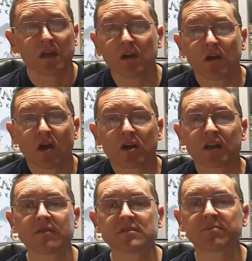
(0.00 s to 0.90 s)
I can't
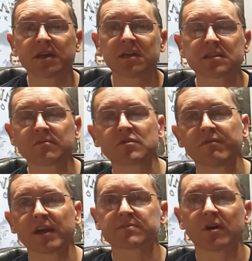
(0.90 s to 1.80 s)
claim to be some sort
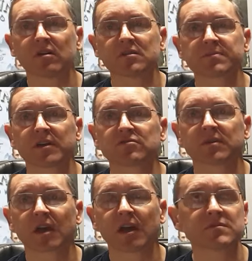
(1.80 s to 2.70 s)
of expert on
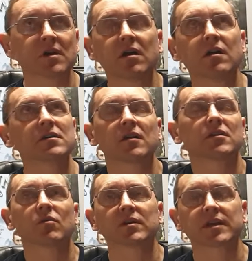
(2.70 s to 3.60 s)
Spectrum games. I don't
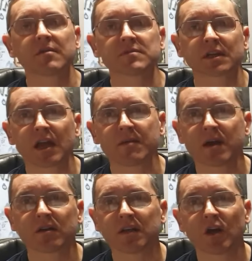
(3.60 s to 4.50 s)
know all the games that came
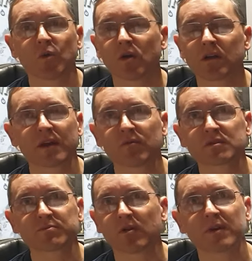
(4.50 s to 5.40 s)
out. You know what? There
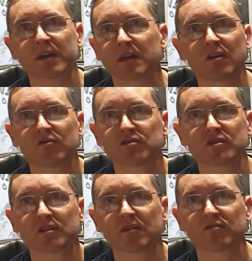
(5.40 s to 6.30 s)
was probably hundreds
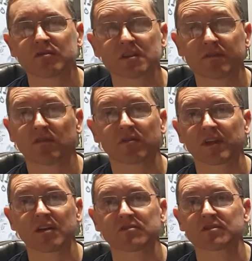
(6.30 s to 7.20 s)
and hundreds, if not
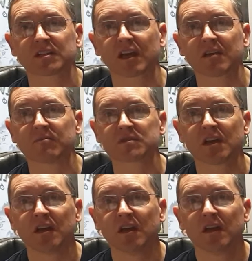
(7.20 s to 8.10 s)
thousands, of games
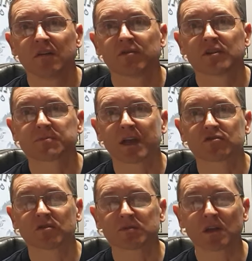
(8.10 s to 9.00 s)
for the
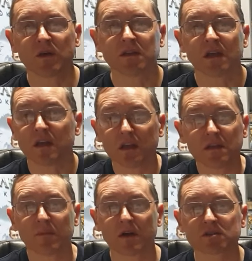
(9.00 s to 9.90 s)
Spectrum. So in
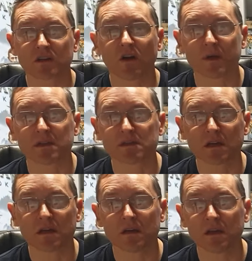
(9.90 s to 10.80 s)
amongst the comments,
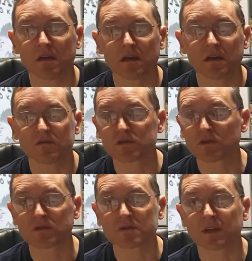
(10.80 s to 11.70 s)
there was
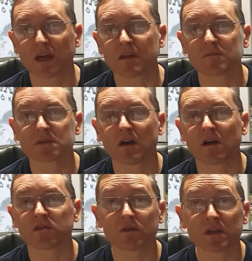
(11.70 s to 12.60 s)
sort of some games that
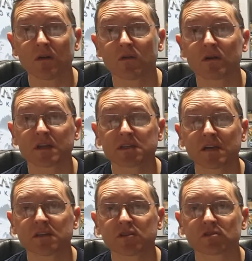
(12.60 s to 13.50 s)
I thought, you know what, they
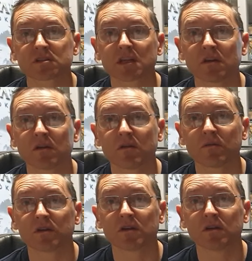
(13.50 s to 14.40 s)
sound interesting.
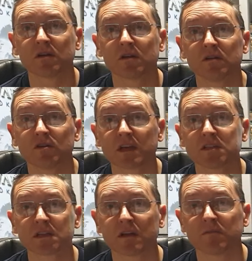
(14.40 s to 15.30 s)
I'm gonna look
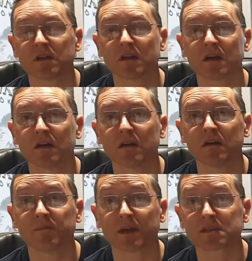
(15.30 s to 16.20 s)
into them
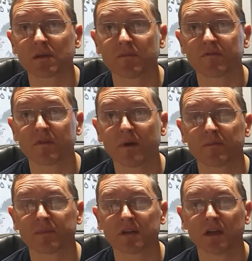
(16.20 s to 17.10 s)
and pick some of them
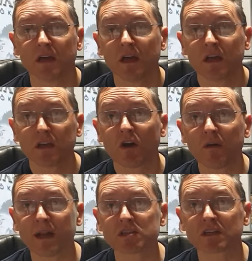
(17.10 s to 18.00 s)
up. And I
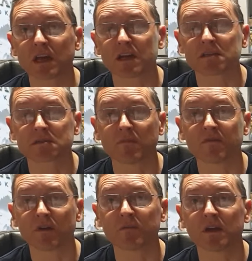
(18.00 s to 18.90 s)
managed to get some of
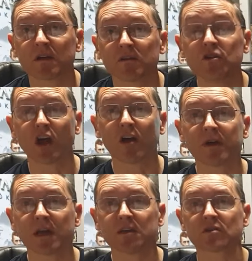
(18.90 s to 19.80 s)
them. Yeah, you know
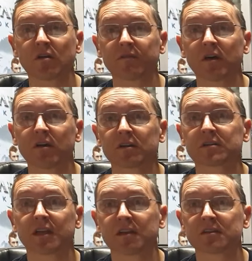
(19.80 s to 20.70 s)
me, sort of, I
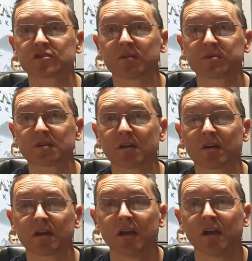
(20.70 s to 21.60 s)
get it as cheap as
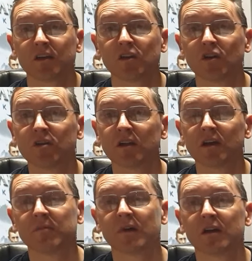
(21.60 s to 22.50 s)
I could.
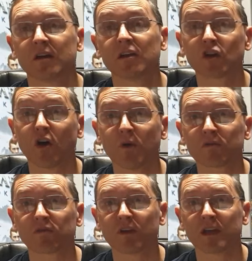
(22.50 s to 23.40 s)
I got them
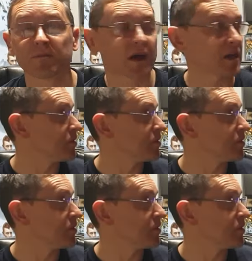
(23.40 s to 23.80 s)
all through eBay.